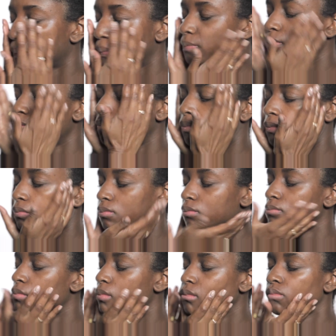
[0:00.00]
will give a
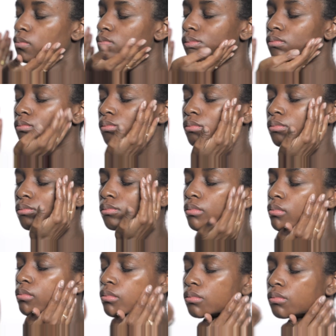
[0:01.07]
smooth base